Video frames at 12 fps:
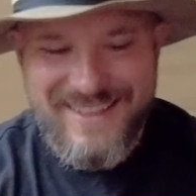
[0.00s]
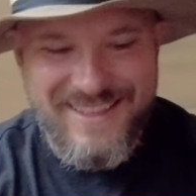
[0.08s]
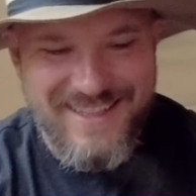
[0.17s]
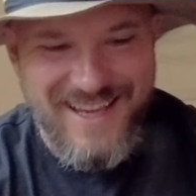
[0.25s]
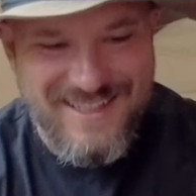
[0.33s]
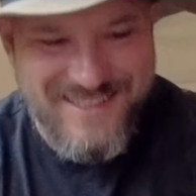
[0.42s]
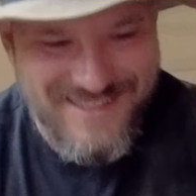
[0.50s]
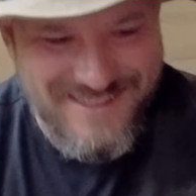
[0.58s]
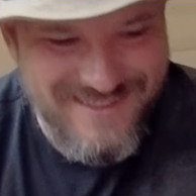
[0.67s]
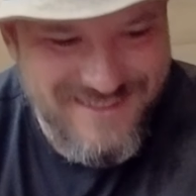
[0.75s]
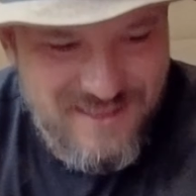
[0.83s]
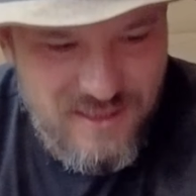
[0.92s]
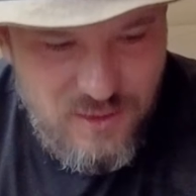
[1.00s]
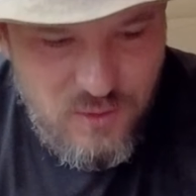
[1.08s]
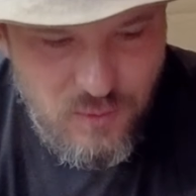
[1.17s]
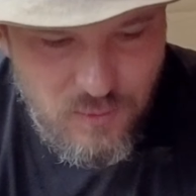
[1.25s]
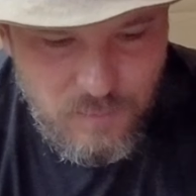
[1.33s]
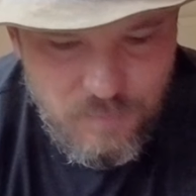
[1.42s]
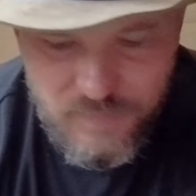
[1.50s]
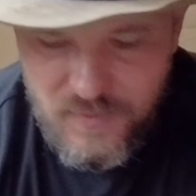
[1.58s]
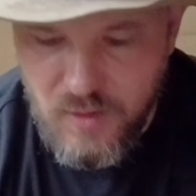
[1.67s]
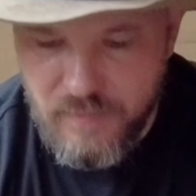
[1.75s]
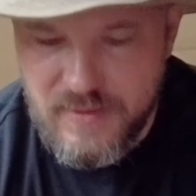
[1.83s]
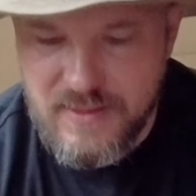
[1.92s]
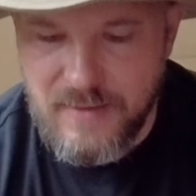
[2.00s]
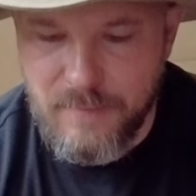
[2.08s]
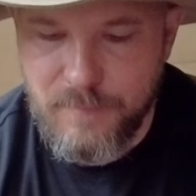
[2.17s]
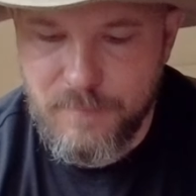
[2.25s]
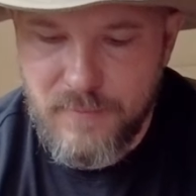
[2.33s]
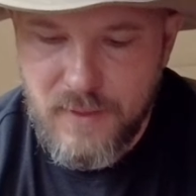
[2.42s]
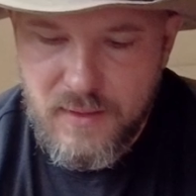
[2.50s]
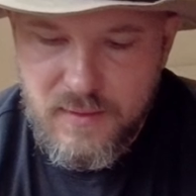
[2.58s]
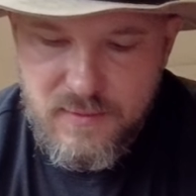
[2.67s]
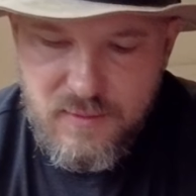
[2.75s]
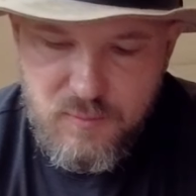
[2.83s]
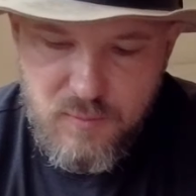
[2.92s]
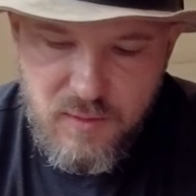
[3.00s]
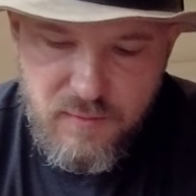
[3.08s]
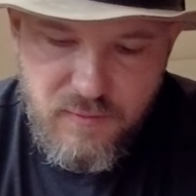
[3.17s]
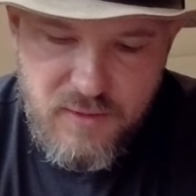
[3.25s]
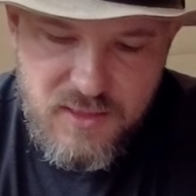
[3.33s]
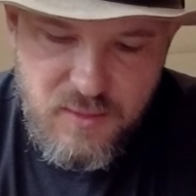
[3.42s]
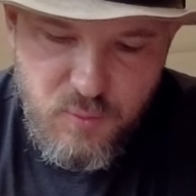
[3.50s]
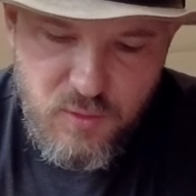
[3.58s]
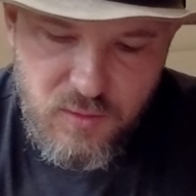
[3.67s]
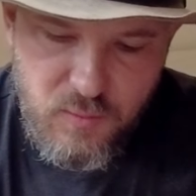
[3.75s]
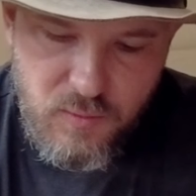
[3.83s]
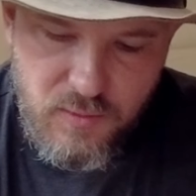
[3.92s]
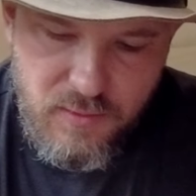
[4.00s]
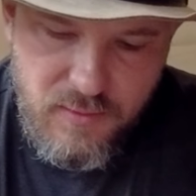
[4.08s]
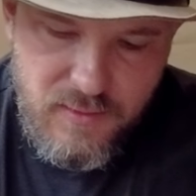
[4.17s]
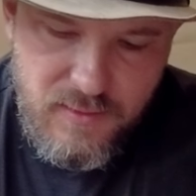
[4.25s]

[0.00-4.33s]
Yes! Cool, coffee time. So my freshly boiled water